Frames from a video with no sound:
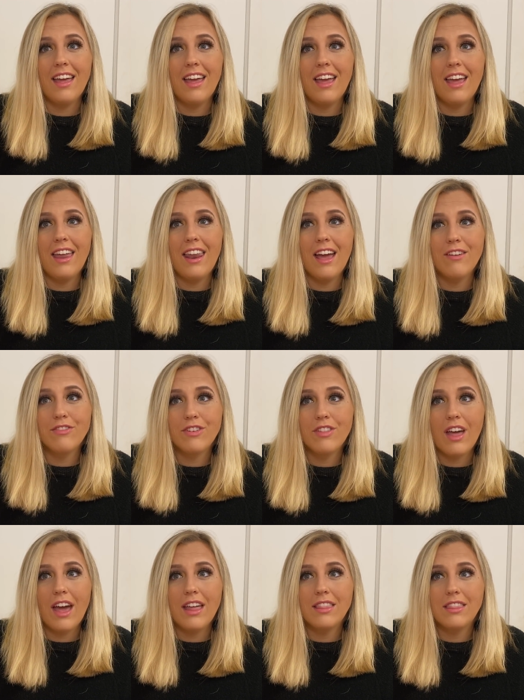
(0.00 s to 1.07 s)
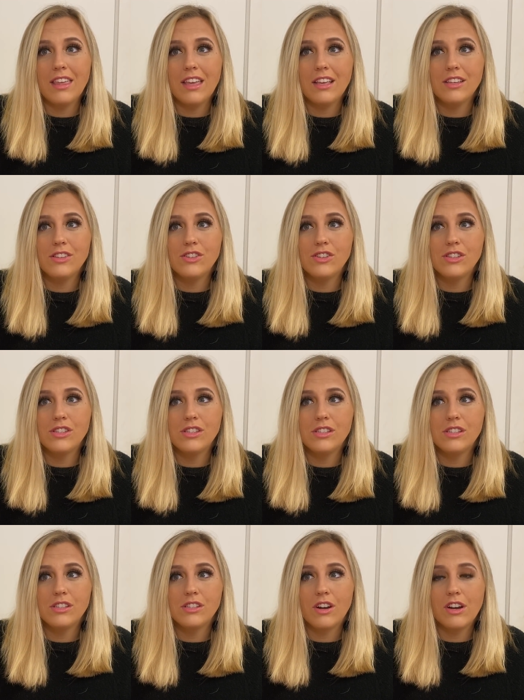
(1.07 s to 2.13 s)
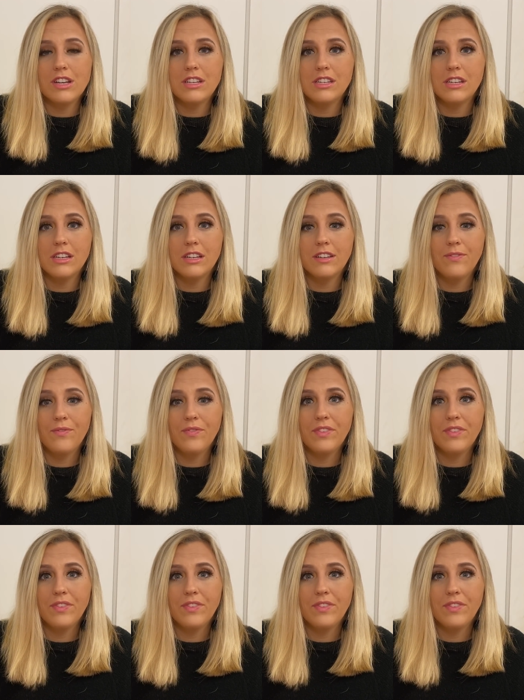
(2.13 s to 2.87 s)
And after that, things just started to